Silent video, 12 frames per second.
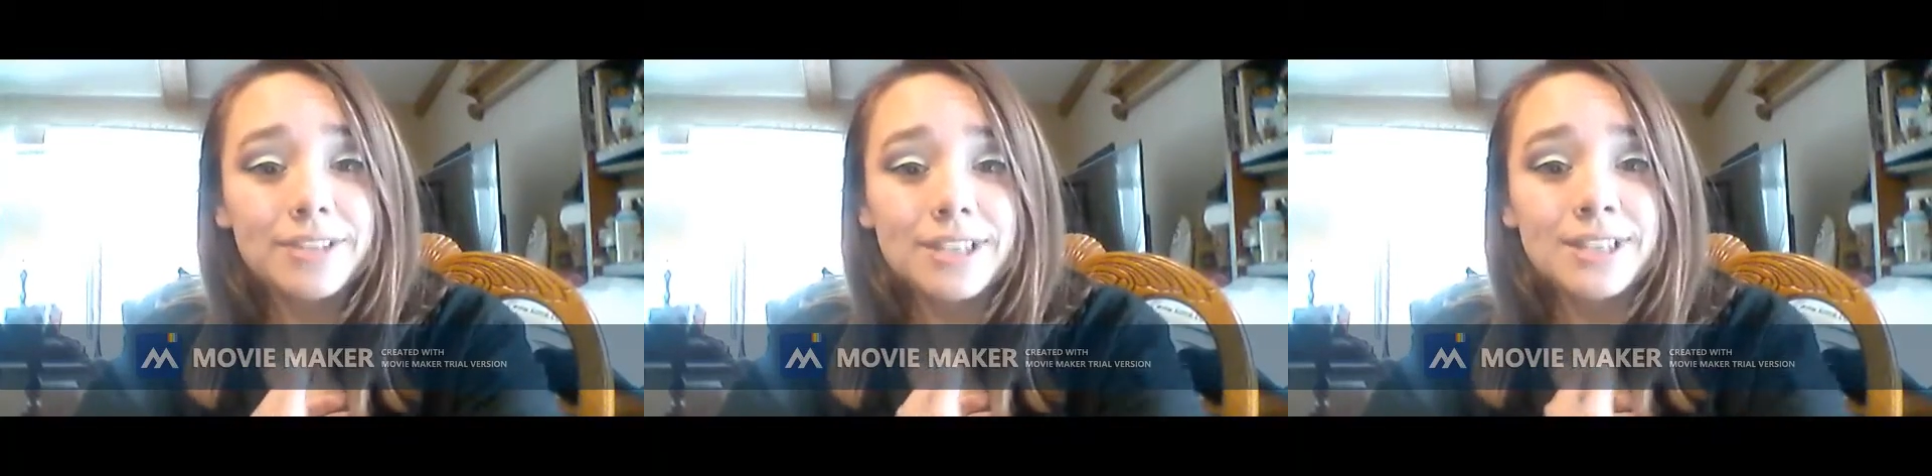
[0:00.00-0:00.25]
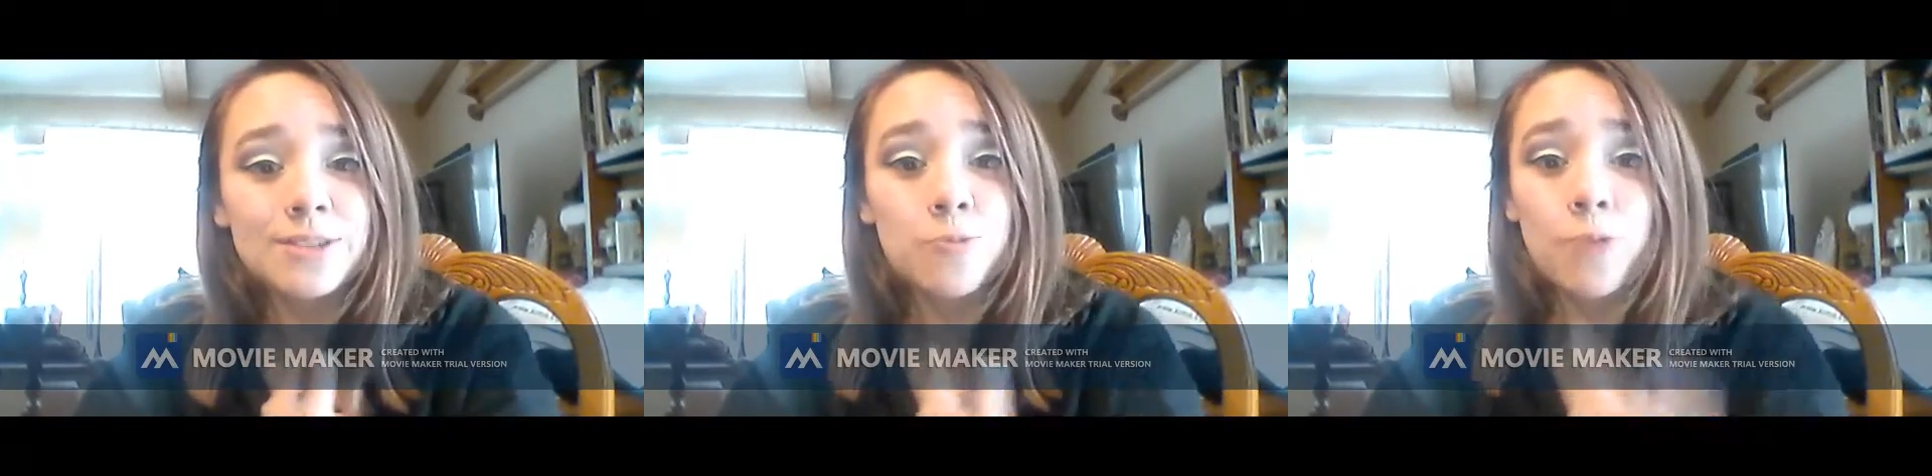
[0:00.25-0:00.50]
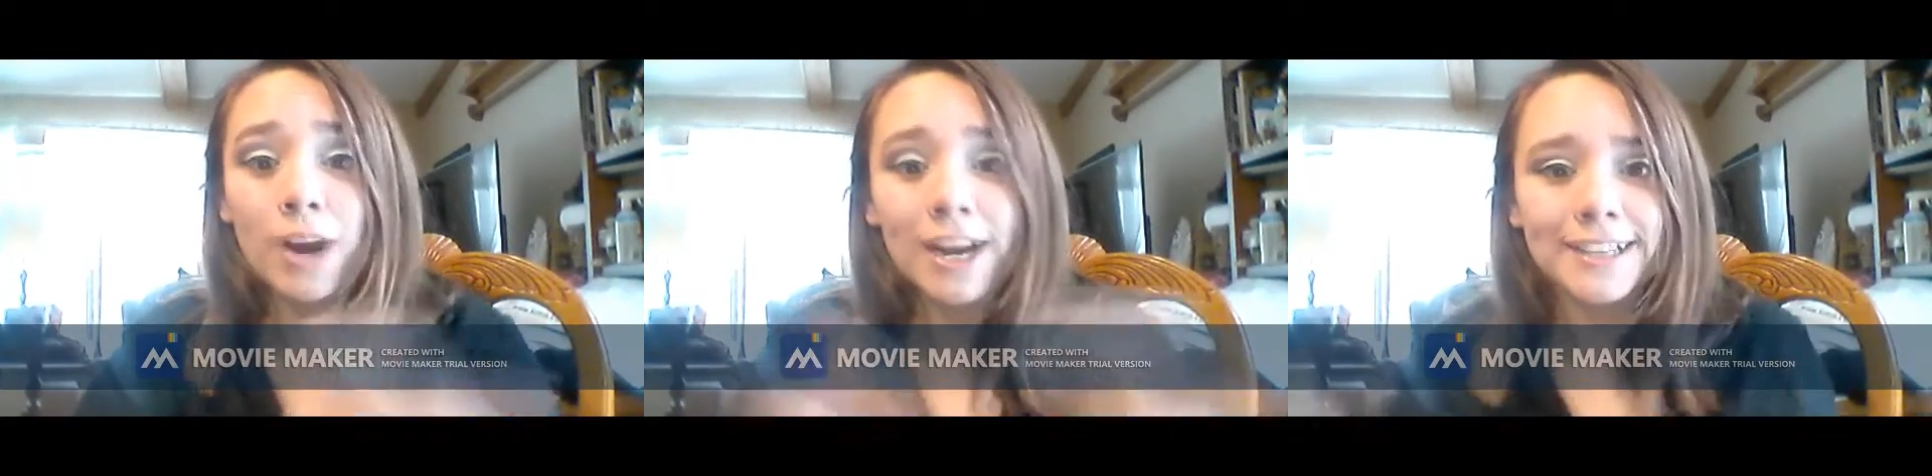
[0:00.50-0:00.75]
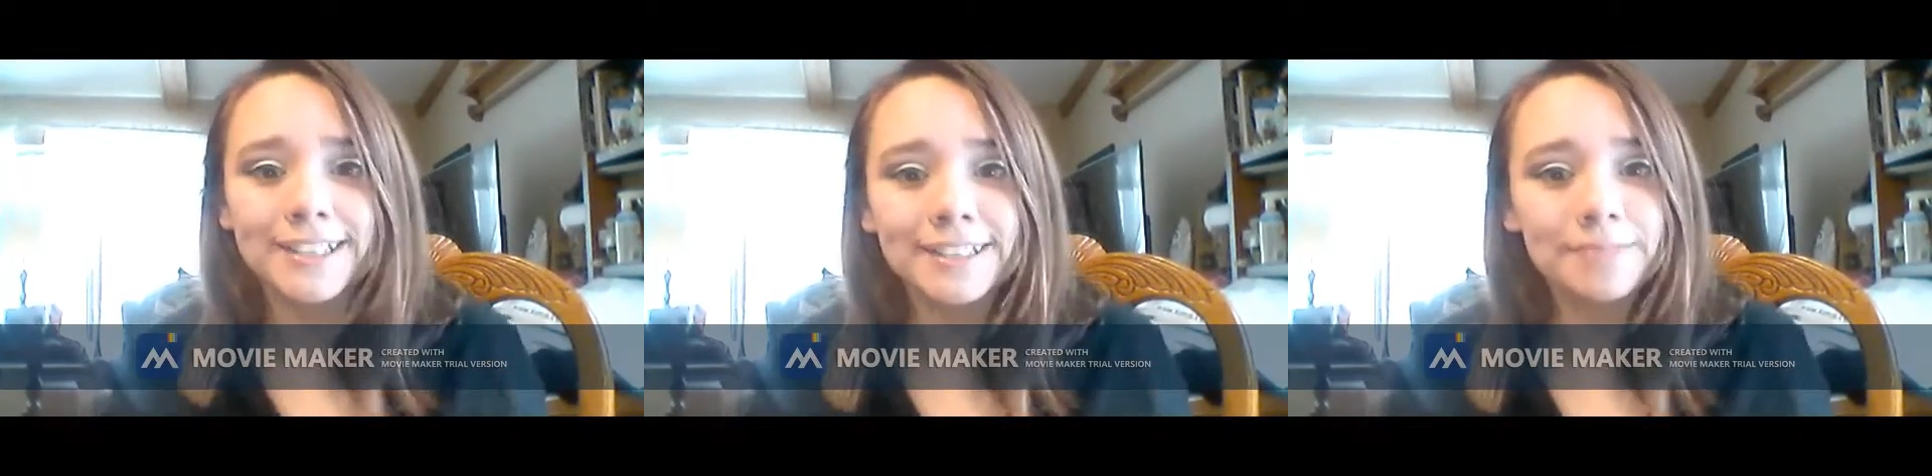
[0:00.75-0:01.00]
is why I
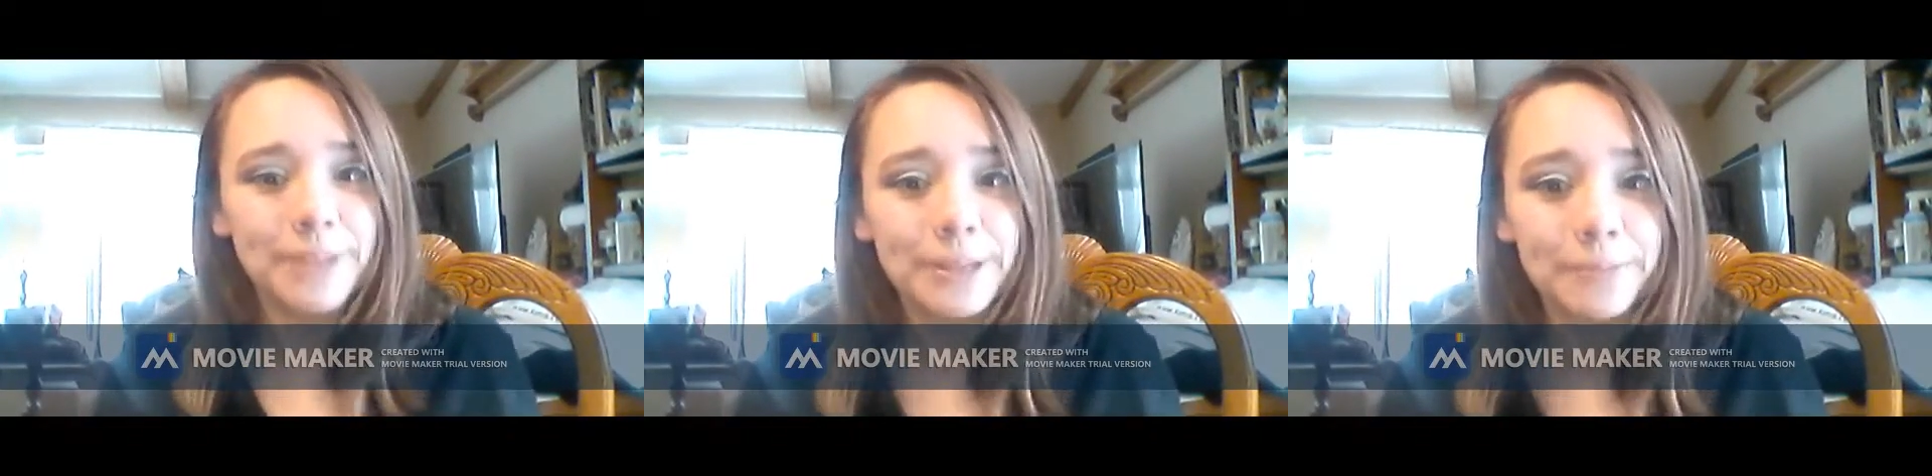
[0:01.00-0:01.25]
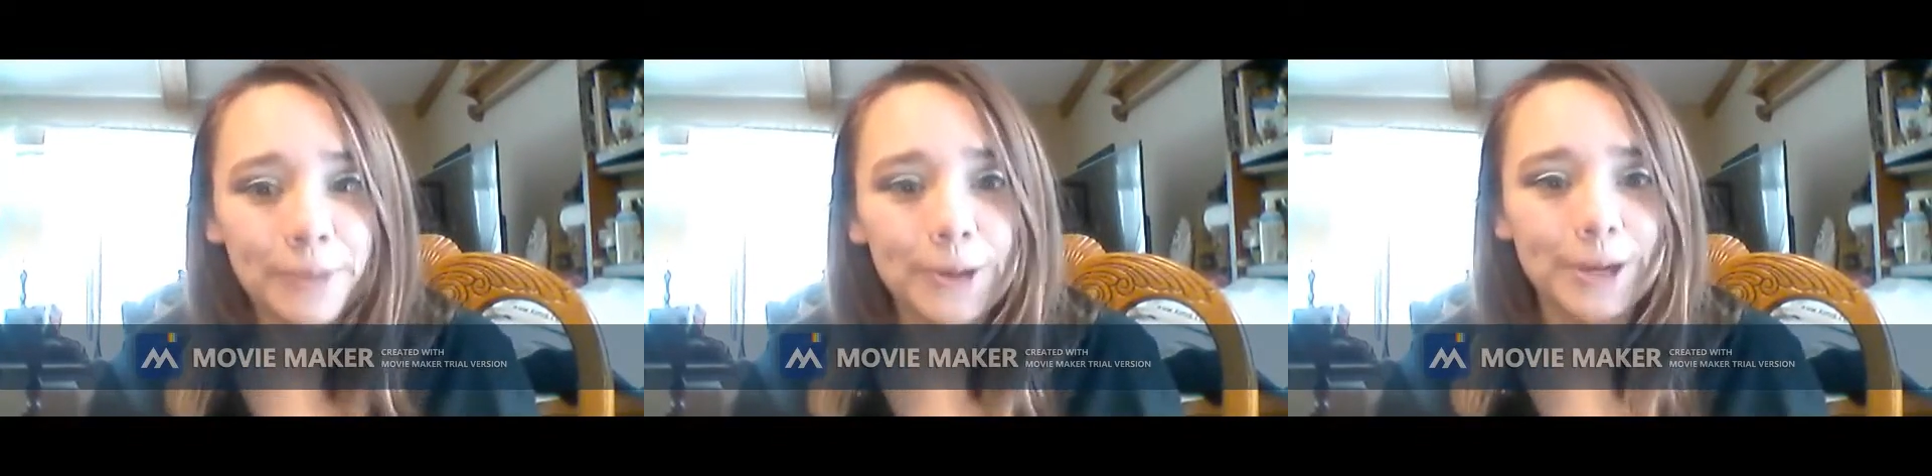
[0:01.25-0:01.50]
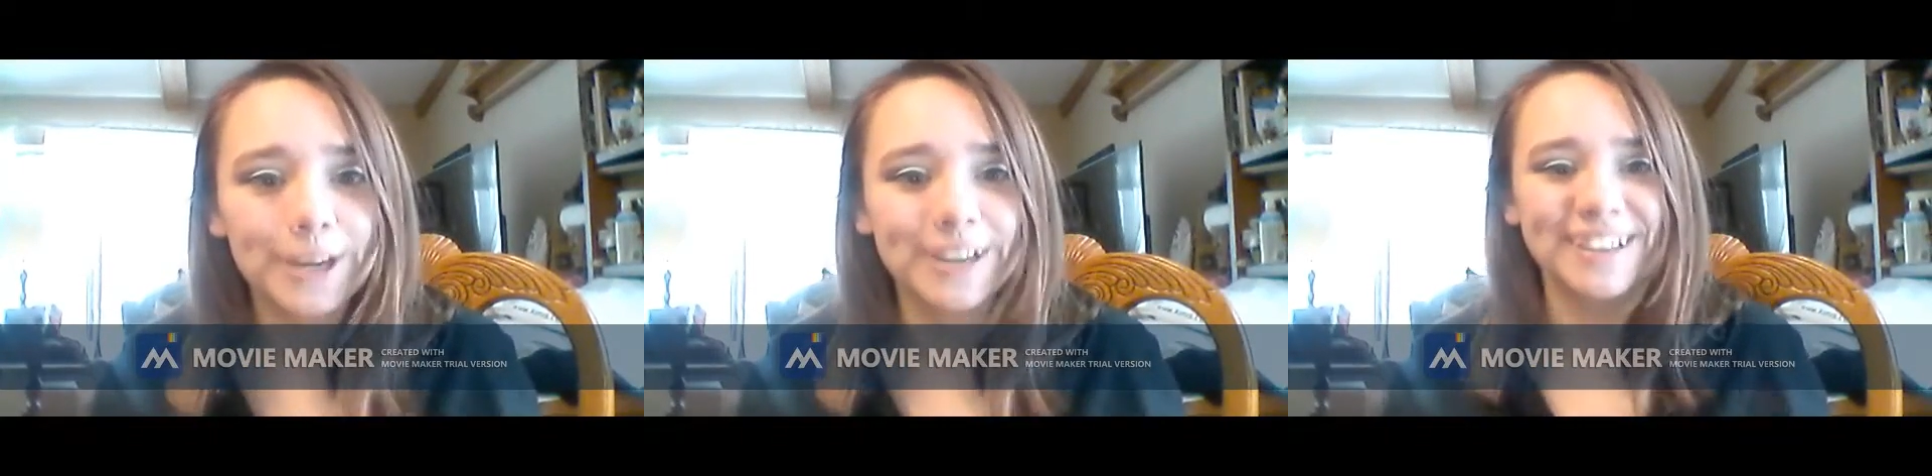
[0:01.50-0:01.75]
didn't make more.